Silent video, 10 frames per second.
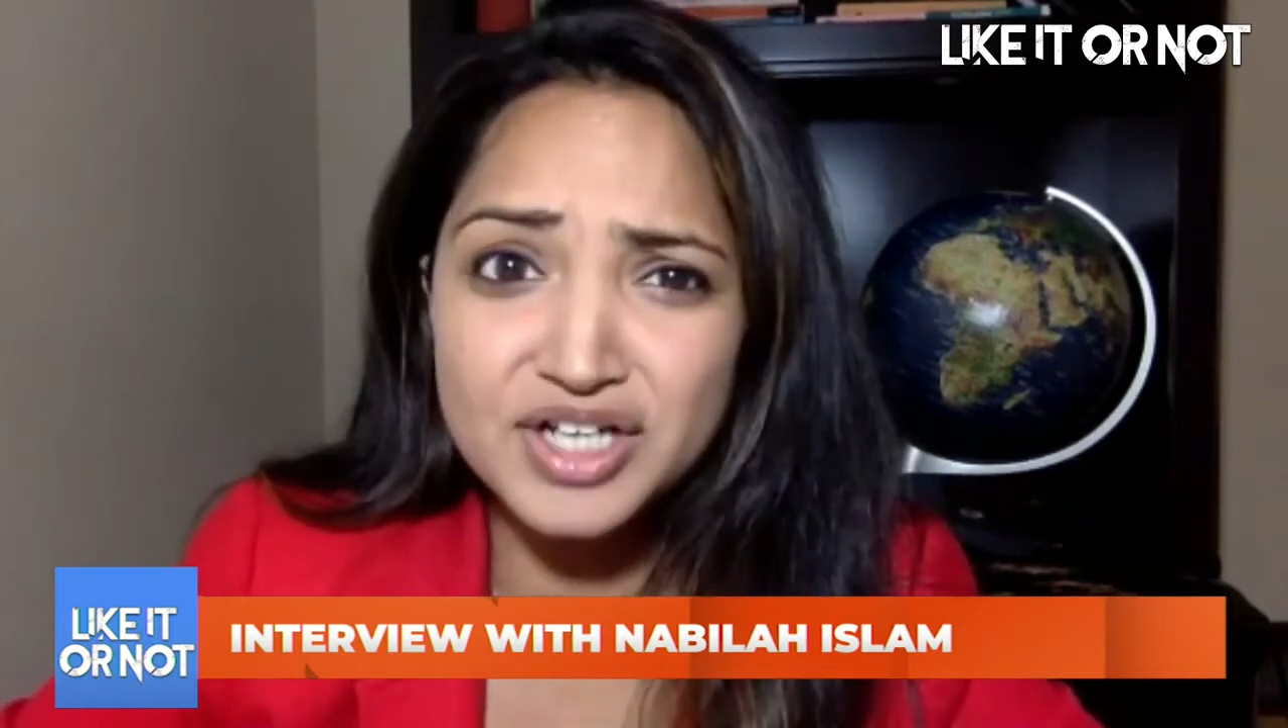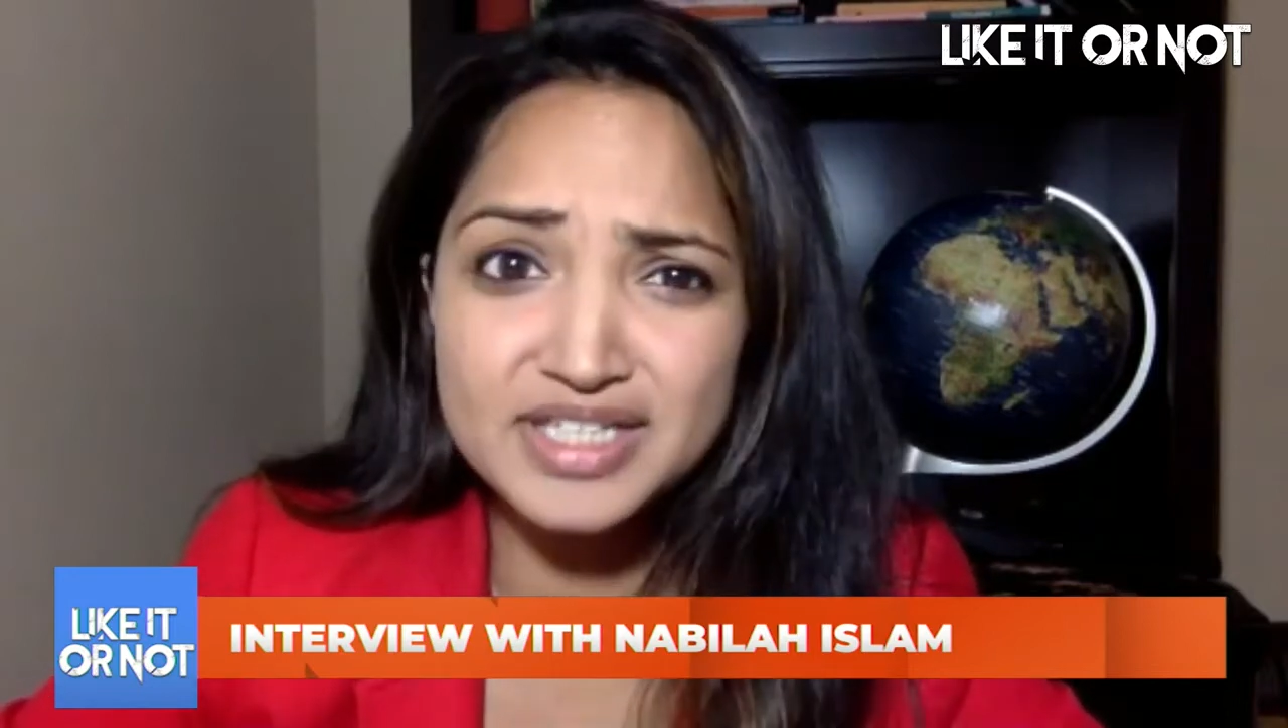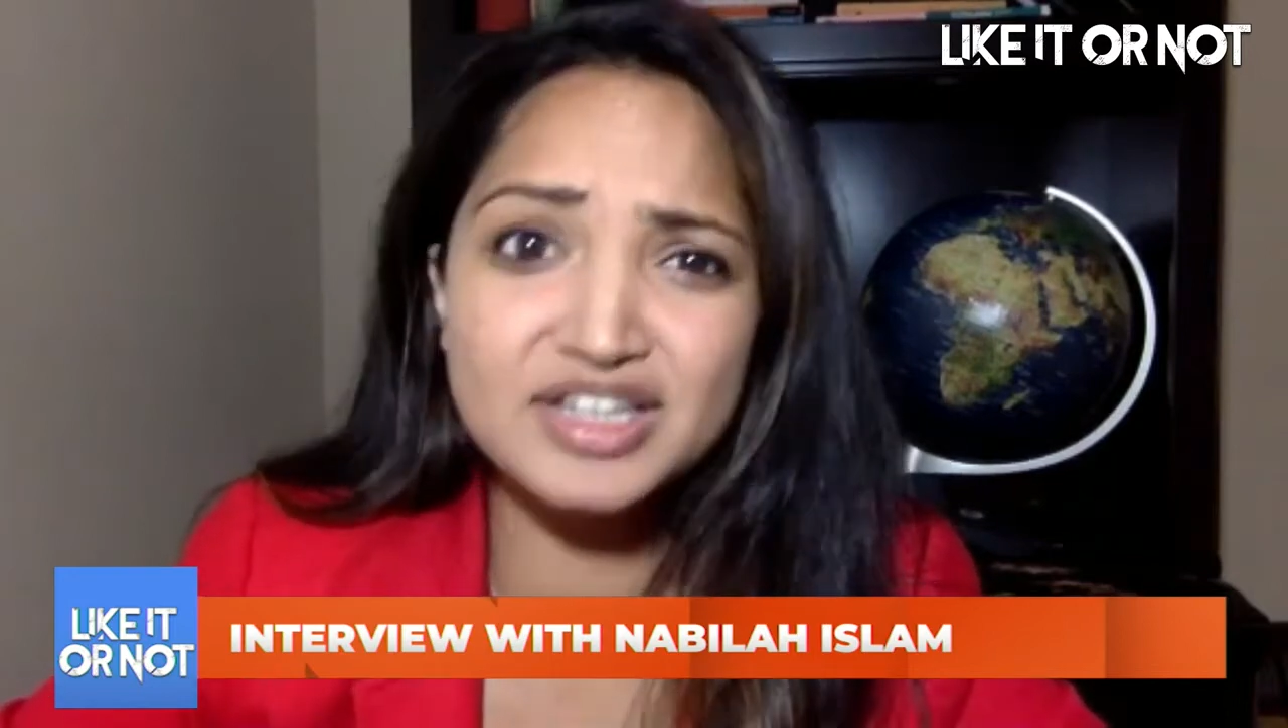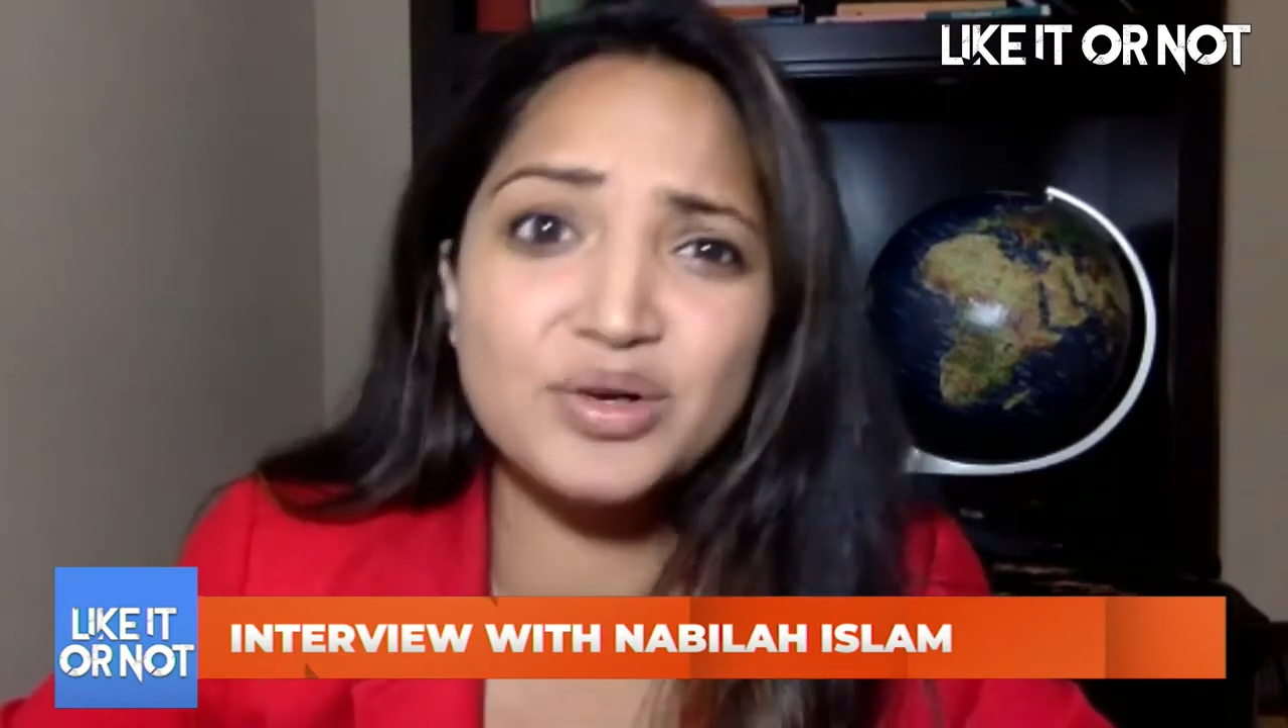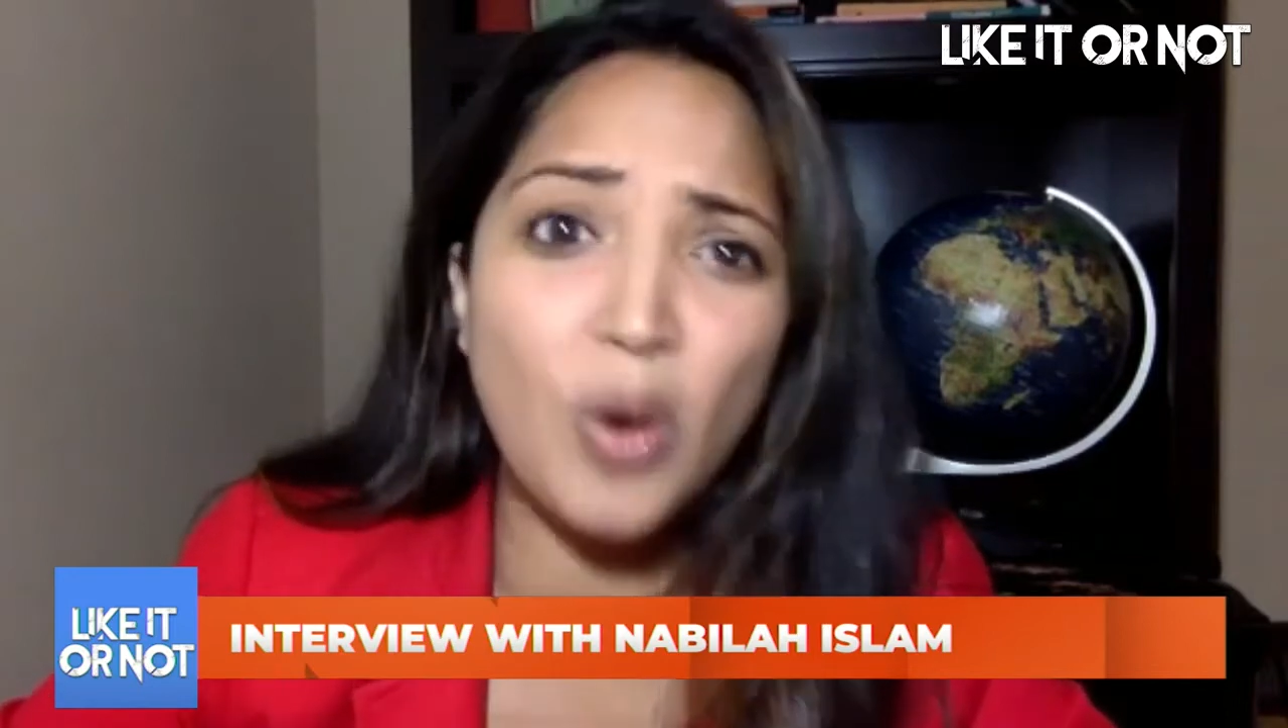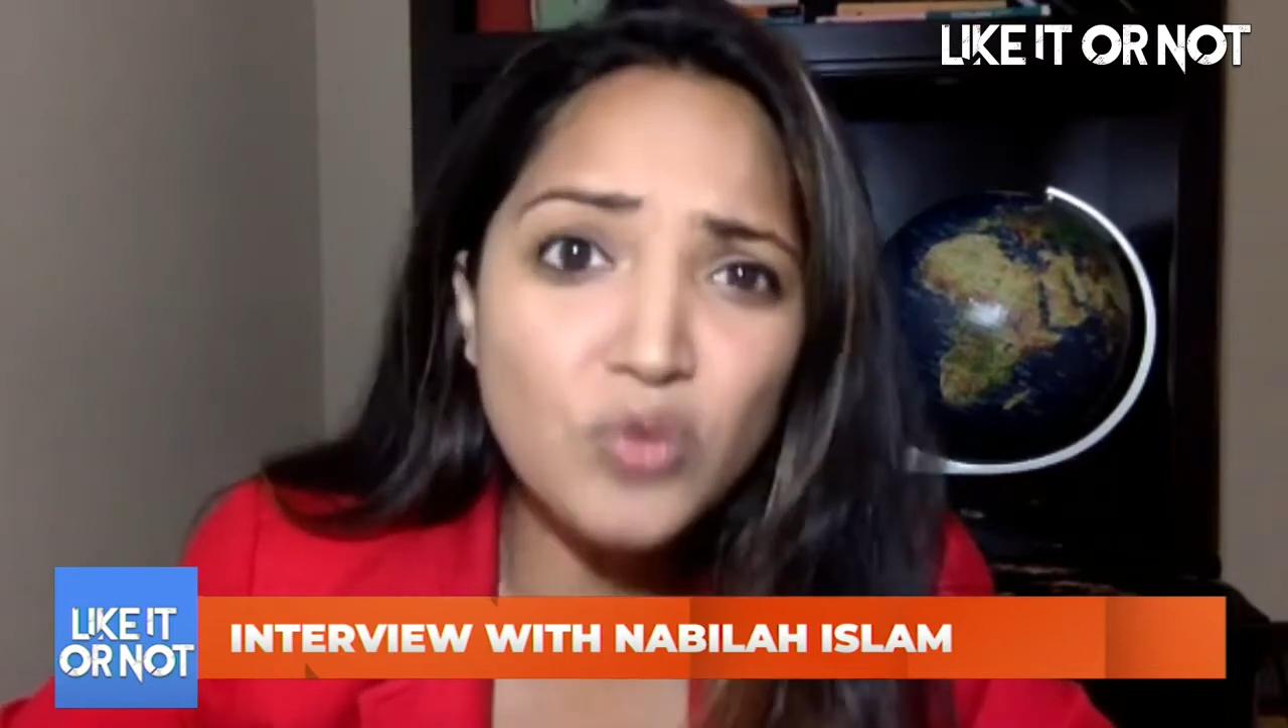their own